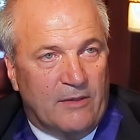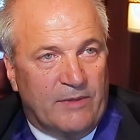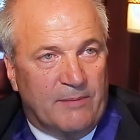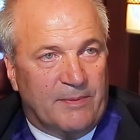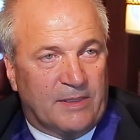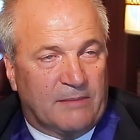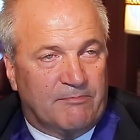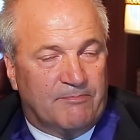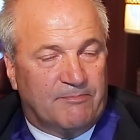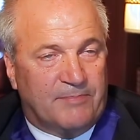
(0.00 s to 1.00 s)
We are pre
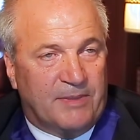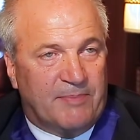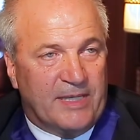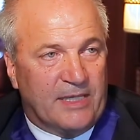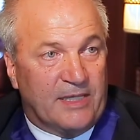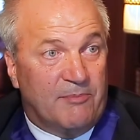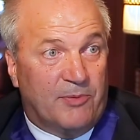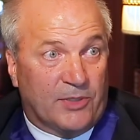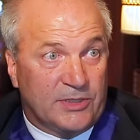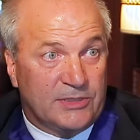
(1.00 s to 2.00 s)
preparing
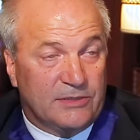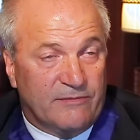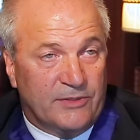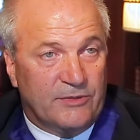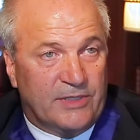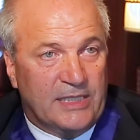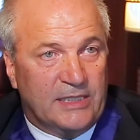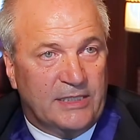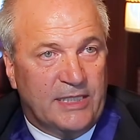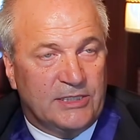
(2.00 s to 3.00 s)
reports for the
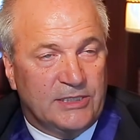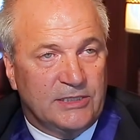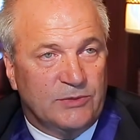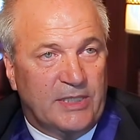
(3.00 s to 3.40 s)
United Nations.